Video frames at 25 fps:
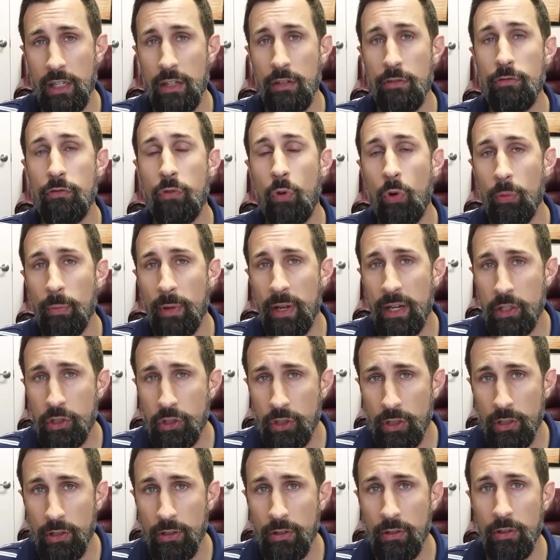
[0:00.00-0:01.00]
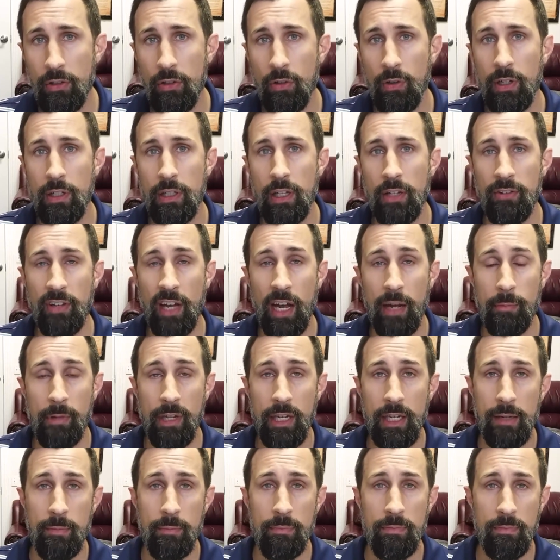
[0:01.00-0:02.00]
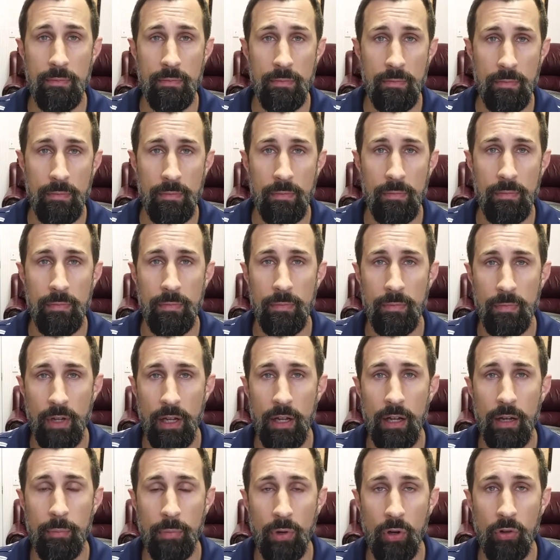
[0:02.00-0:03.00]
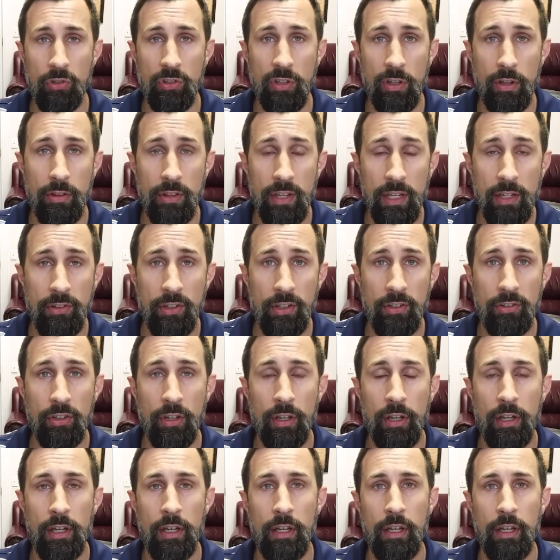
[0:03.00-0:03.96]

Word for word: in formation during the time that he uh, posted the theses,